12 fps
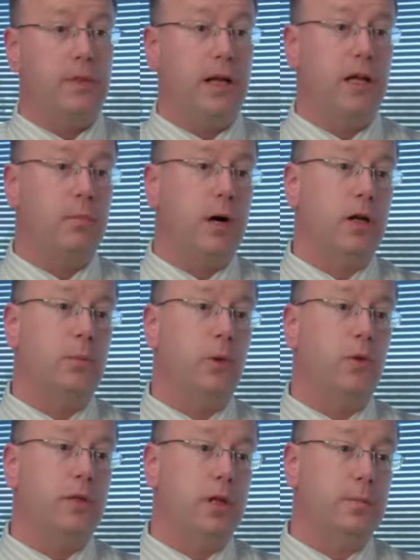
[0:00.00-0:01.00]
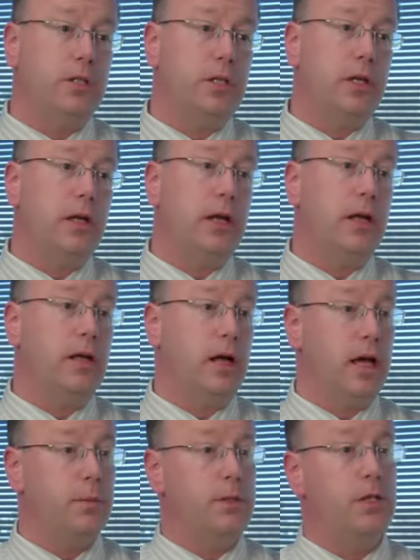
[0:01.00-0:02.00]
that can model both imaging and
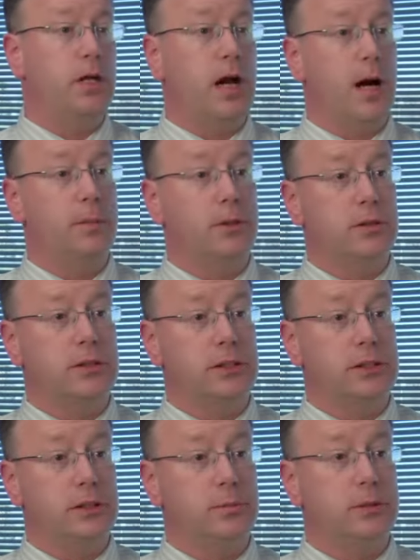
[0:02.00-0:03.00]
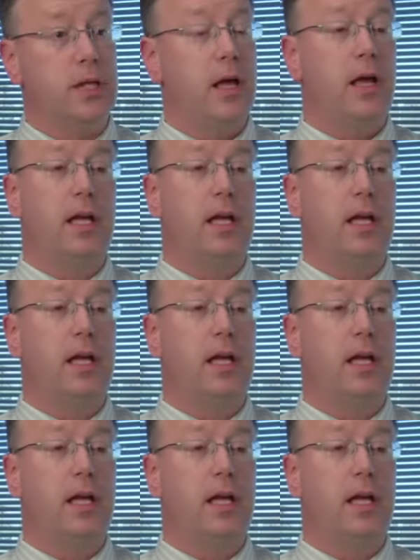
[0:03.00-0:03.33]
non-imaging optical systems